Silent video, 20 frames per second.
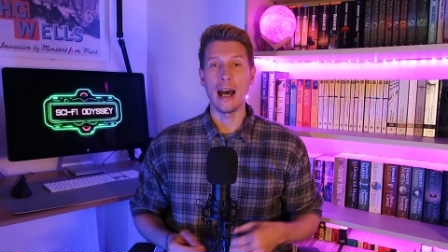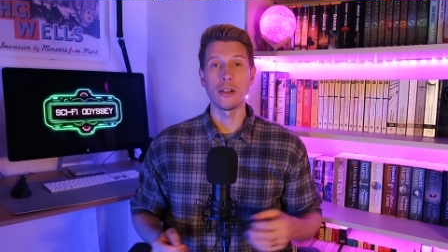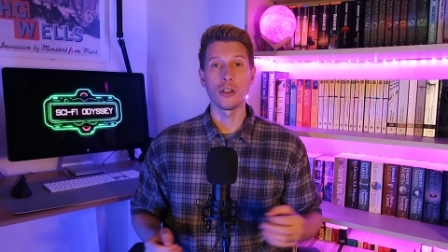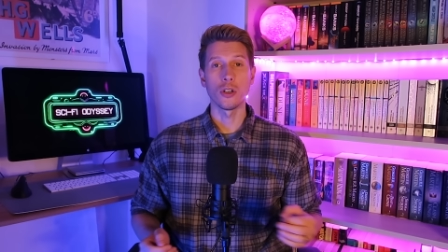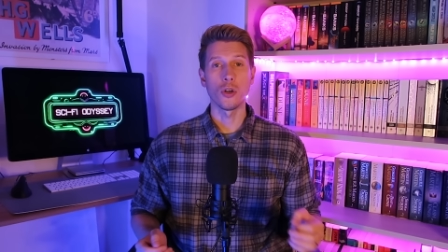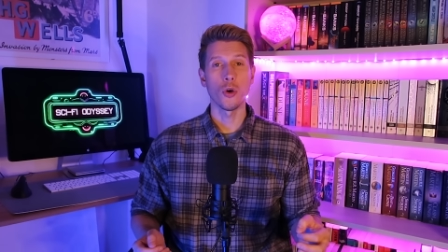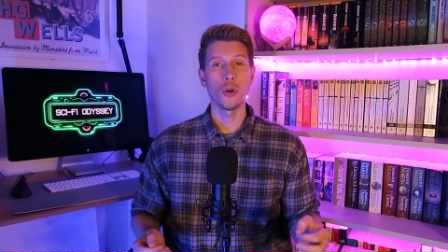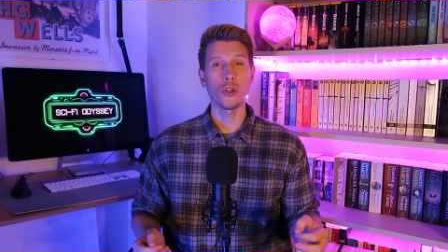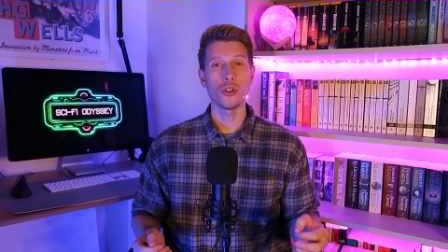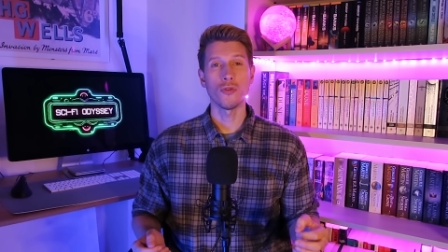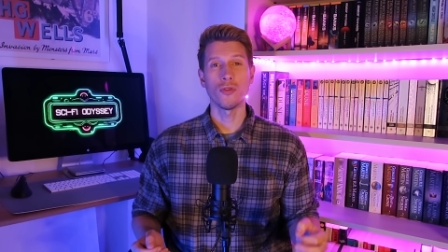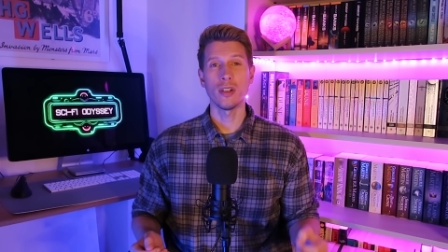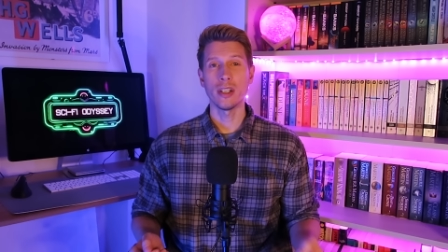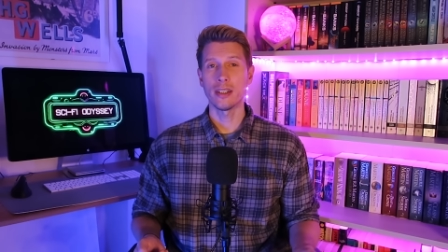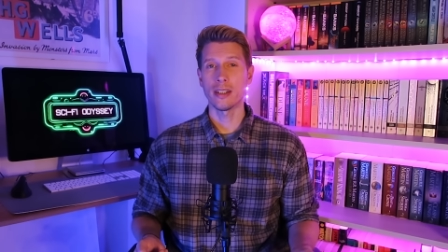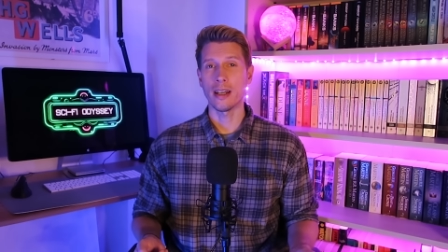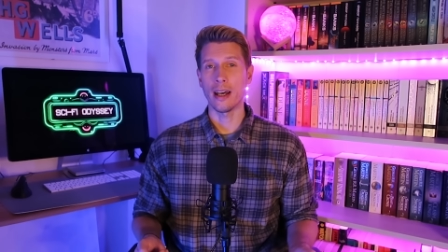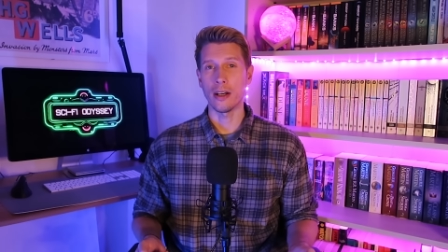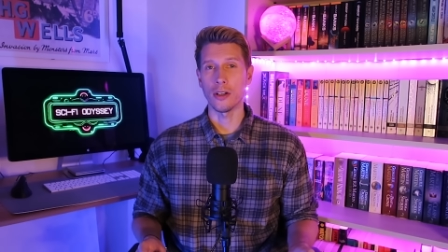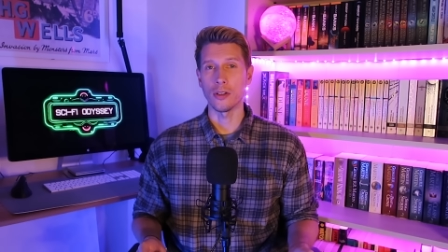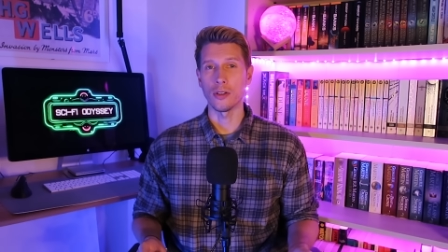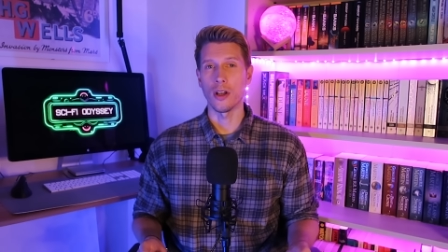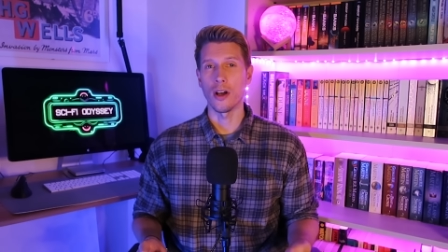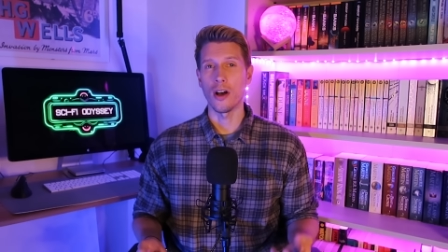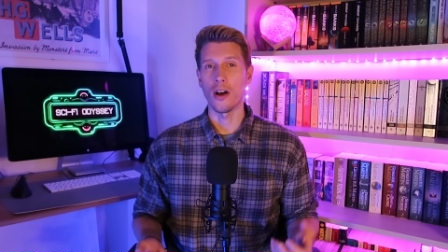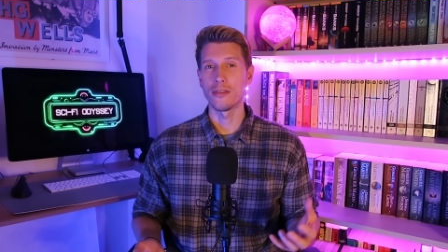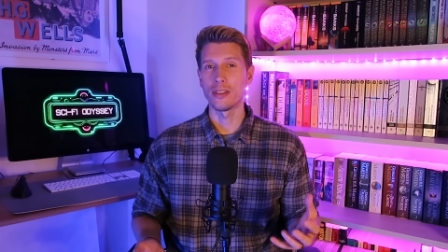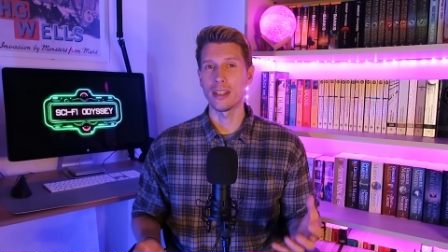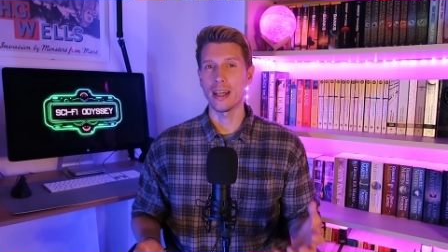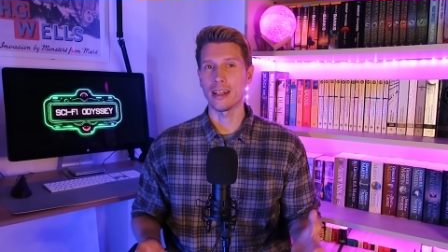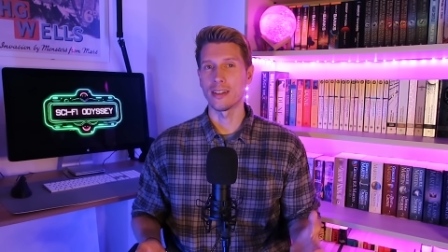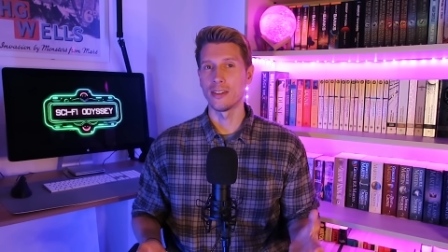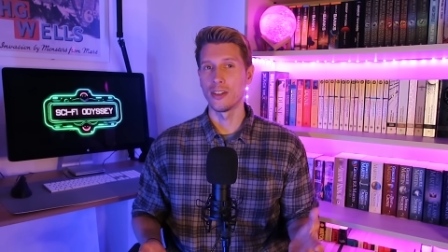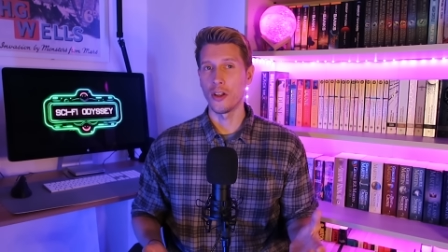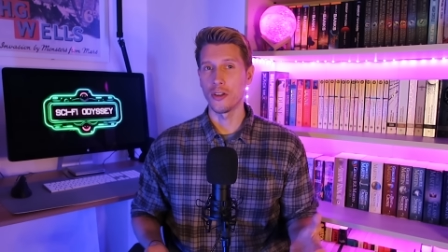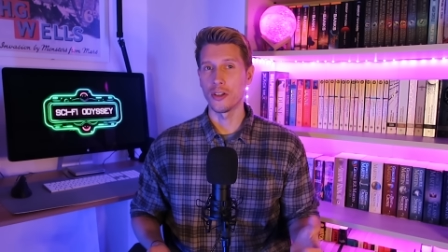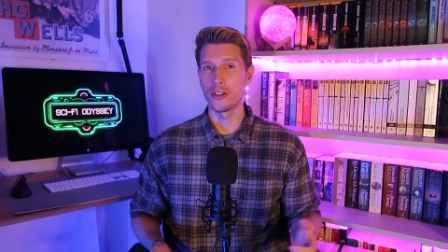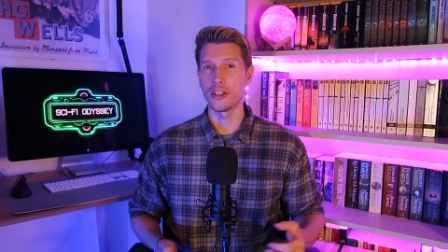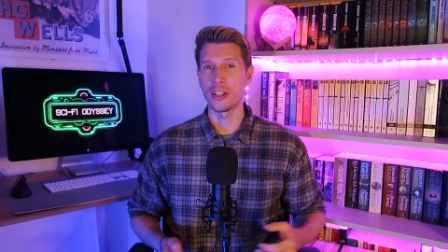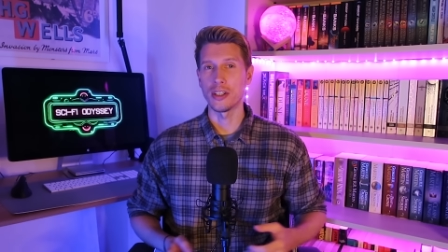and a cautionary tale of
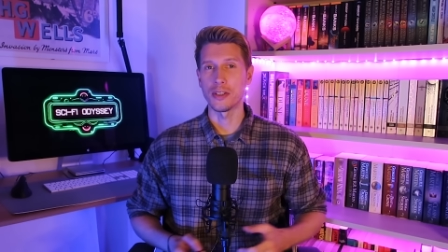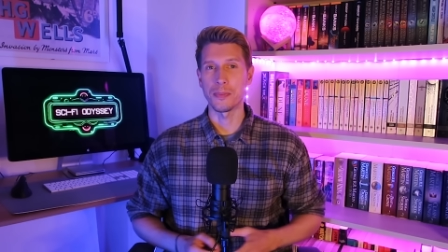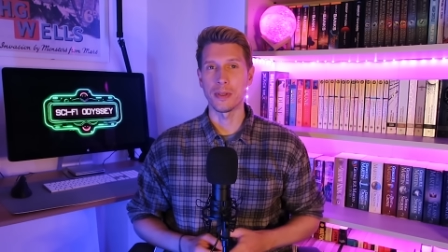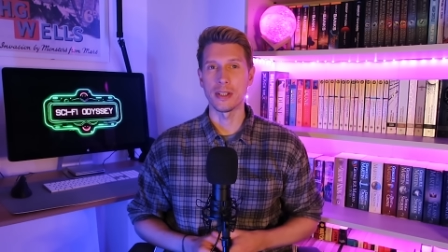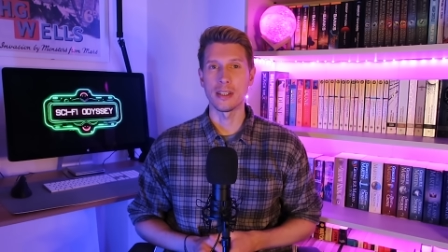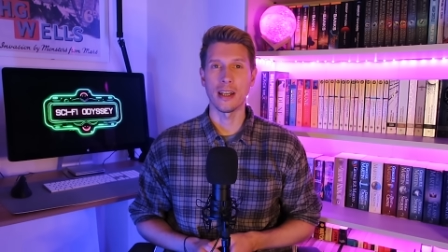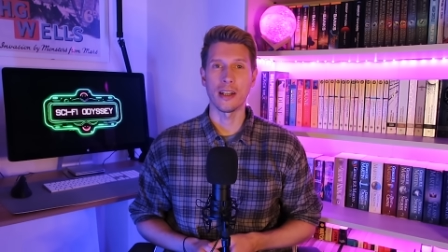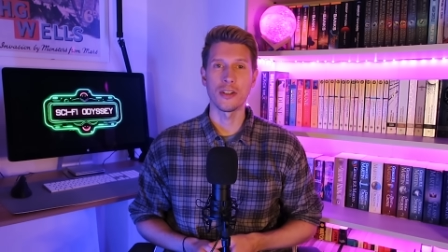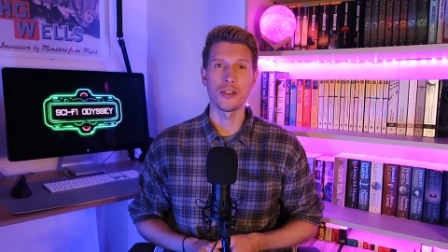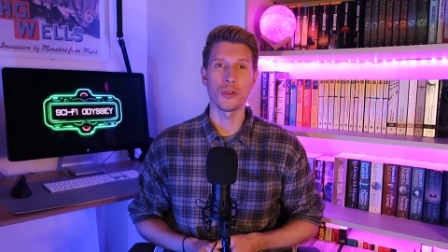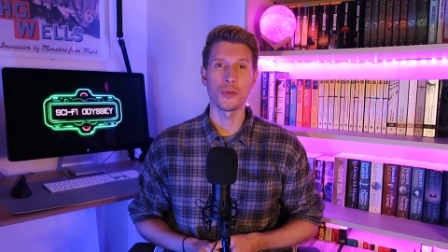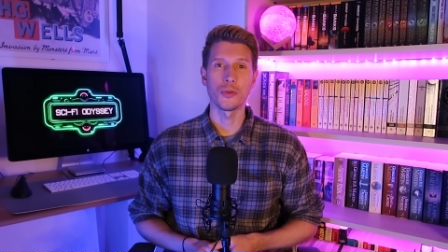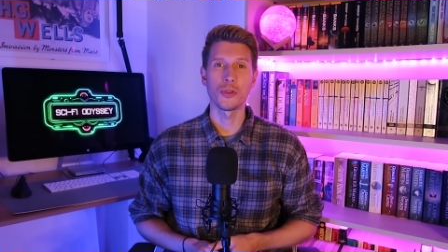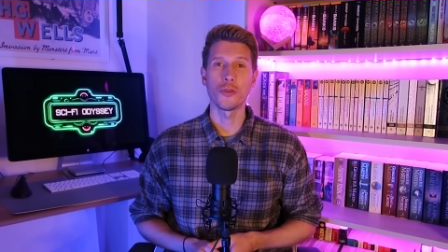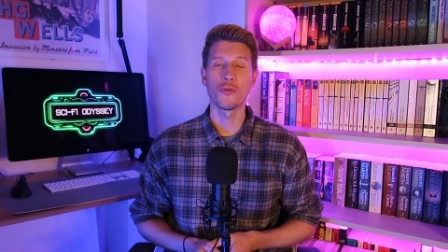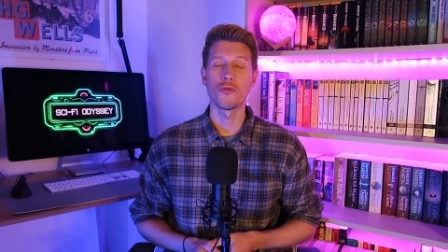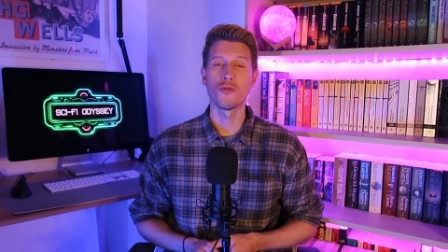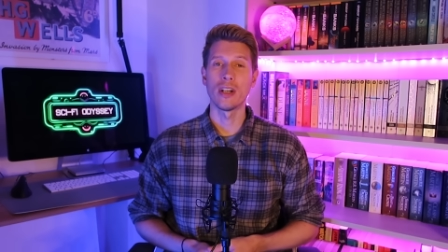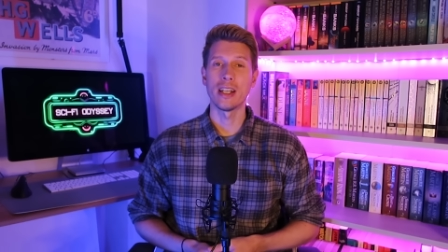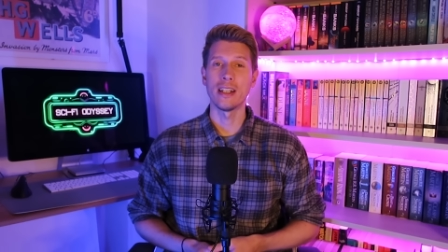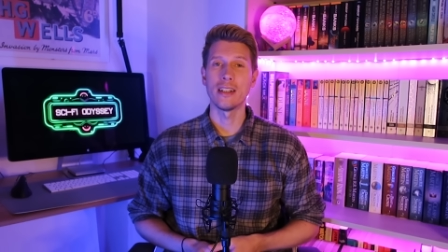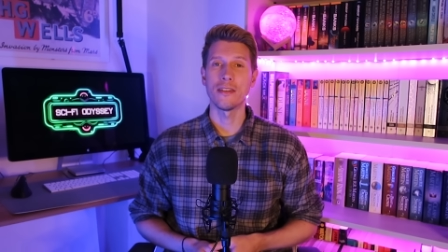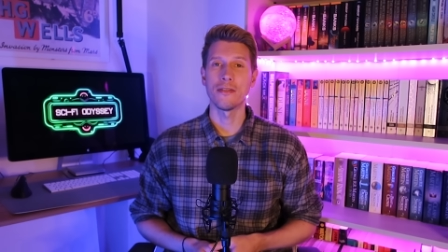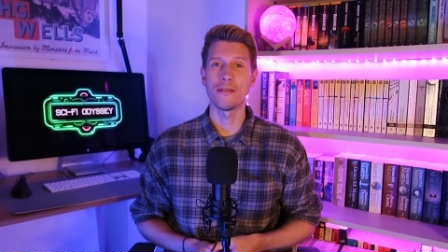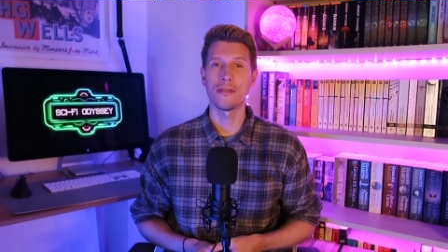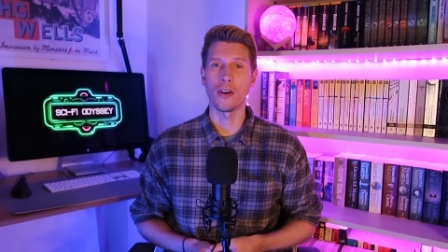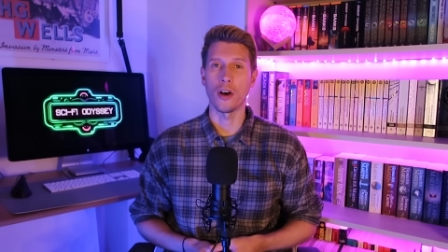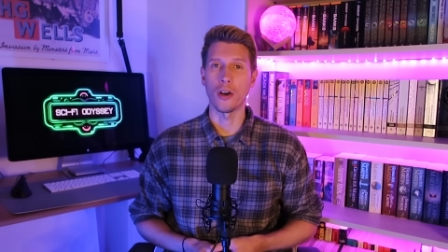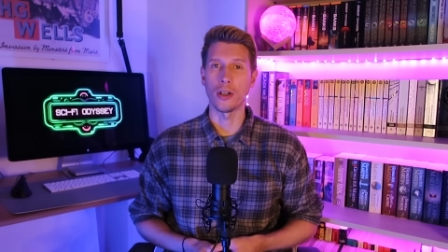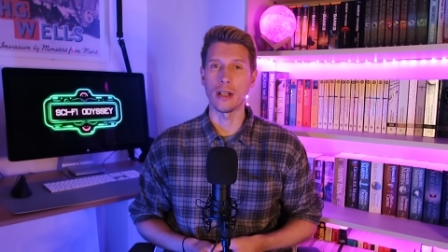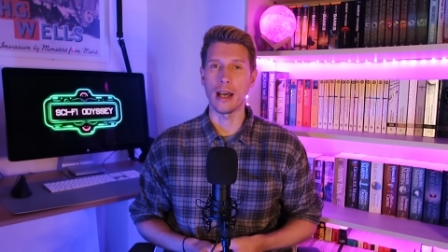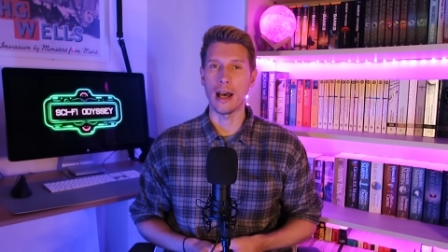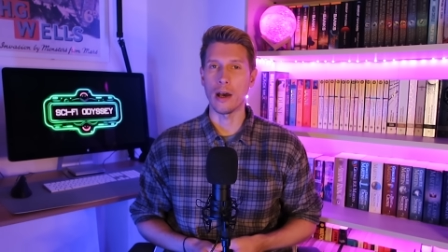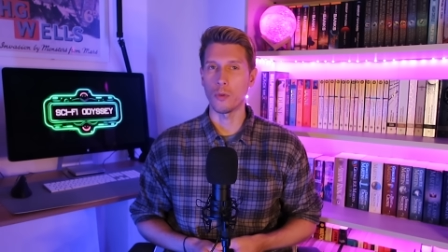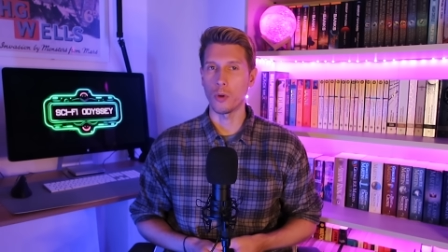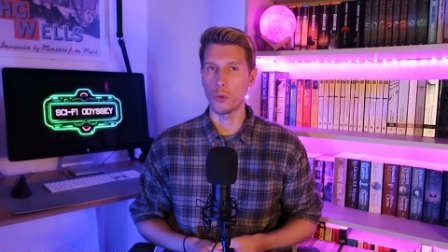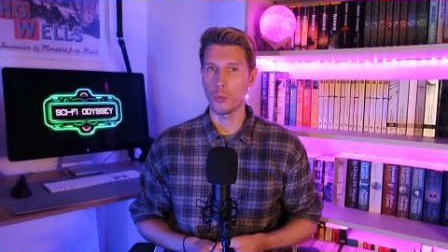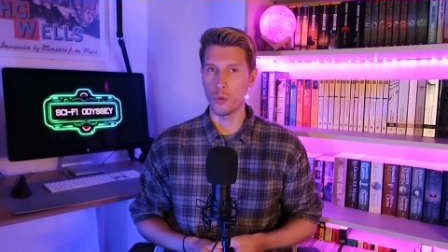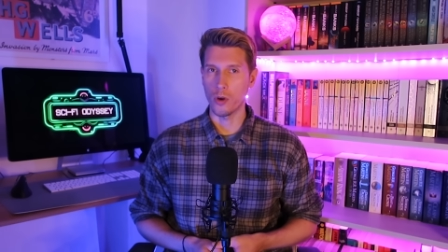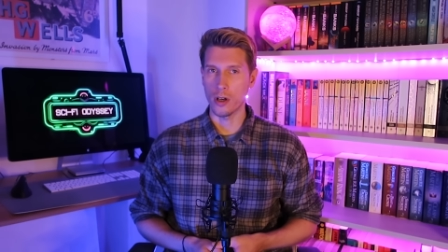technology's potential to redefine
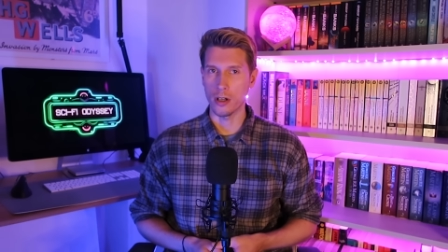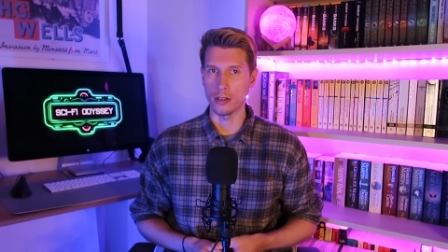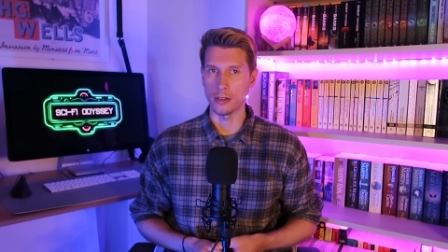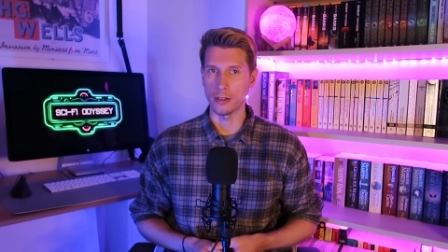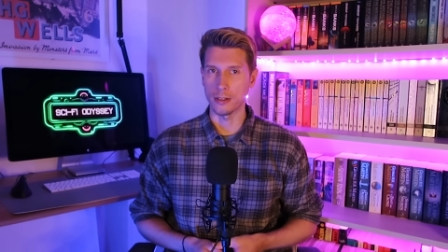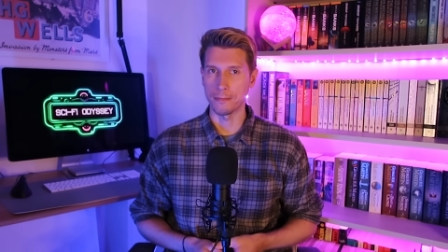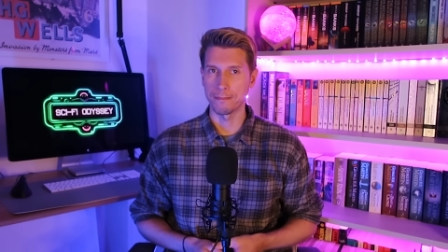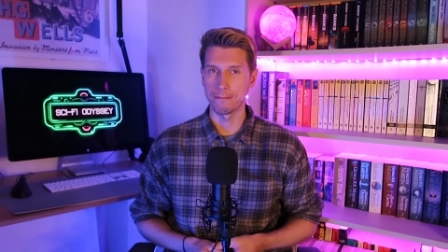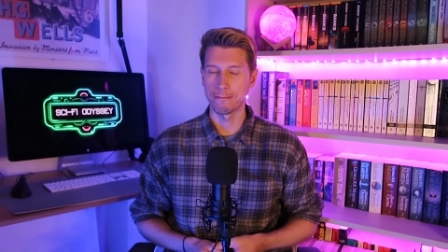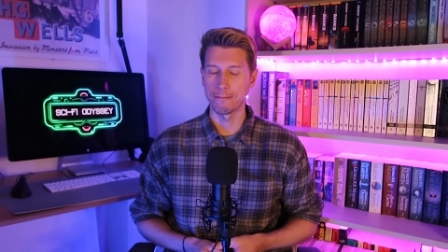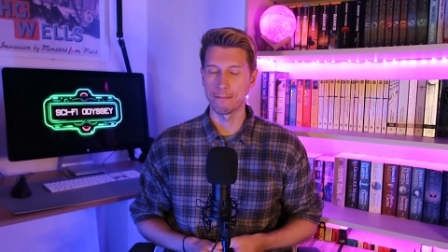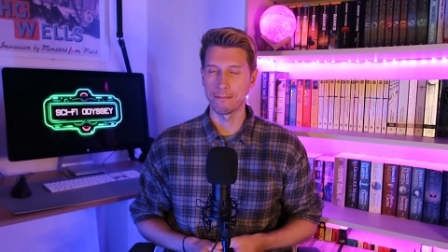our world.